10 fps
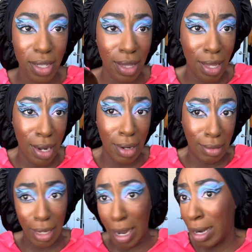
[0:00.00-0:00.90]
and then it
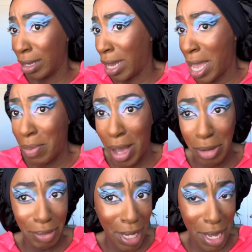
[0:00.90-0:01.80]
kind of came out
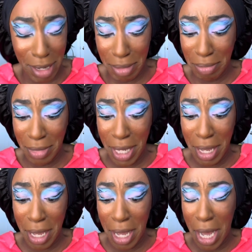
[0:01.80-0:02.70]
like
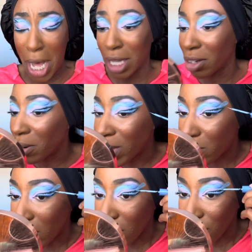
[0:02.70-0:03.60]
a little bit
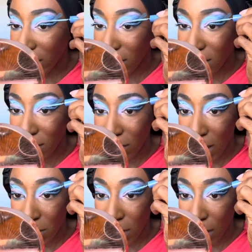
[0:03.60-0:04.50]
perfect. So now I'm
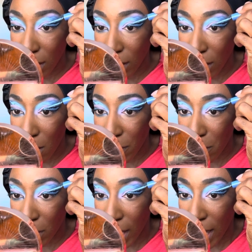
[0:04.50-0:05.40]
just going to clean up the
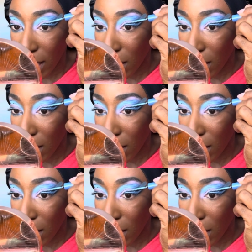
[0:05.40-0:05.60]
black